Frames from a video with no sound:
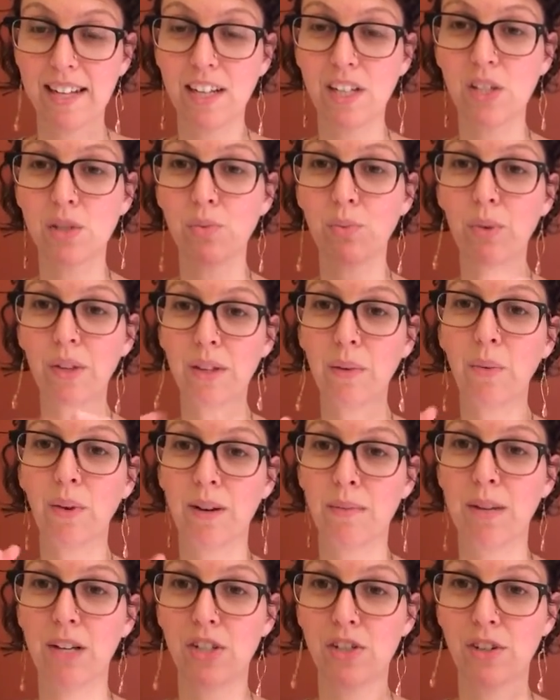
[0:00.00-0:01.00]
And I just really
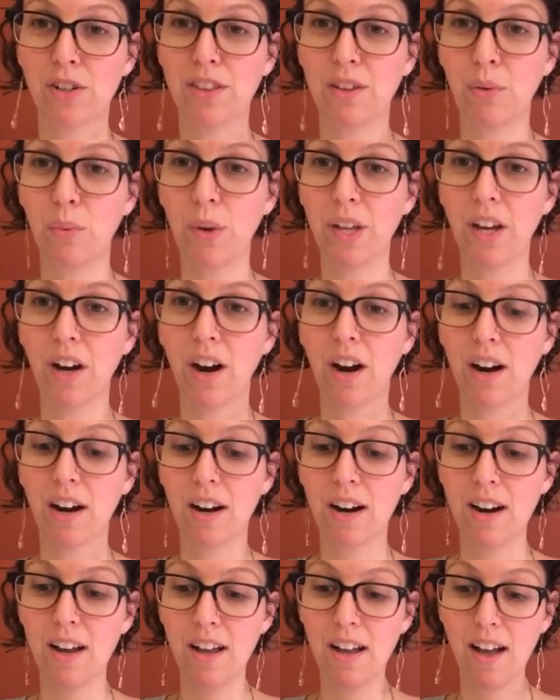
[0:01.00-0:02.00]
want to make sure that we
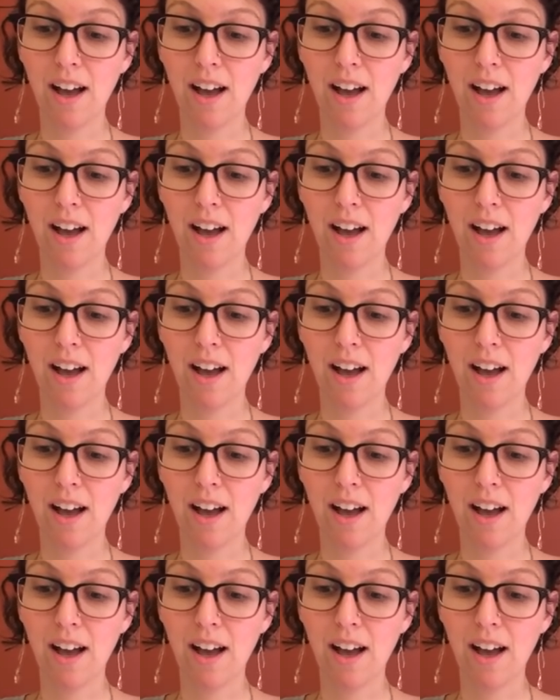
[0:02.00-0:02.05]
are